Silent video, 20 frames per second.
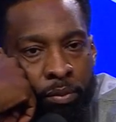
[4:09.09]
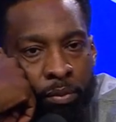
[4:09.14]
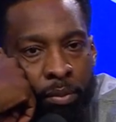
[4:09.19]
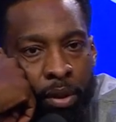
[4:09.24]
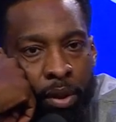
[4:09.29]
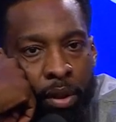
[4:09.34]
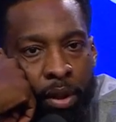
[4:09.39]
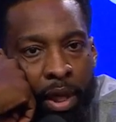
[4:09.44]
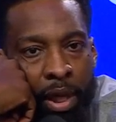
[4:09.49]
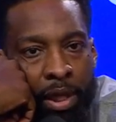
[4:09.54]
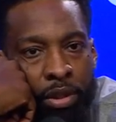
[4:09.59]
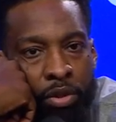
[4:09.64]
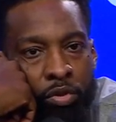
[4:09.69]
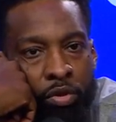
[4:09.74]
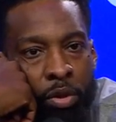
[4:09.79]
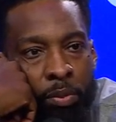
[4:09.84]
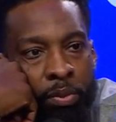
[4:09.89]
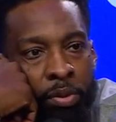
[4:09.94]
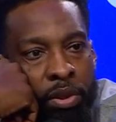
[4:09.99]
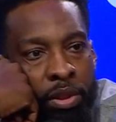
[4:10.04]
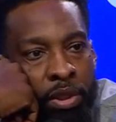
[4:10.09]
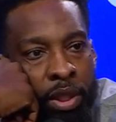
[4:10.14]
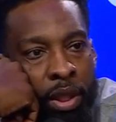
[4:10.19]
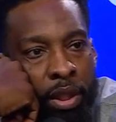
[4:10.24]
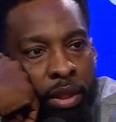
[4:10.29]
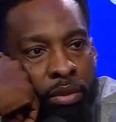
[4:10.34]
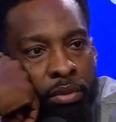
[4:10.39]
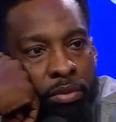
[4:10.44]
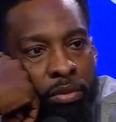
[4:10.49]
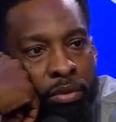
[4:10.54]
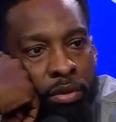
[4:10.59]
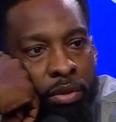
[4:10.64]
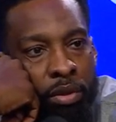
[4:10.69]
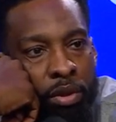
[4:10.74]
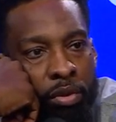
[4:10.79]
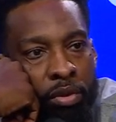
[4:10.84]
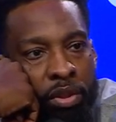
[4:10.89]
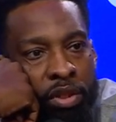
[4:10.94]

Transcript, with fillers: But I do appreciate you know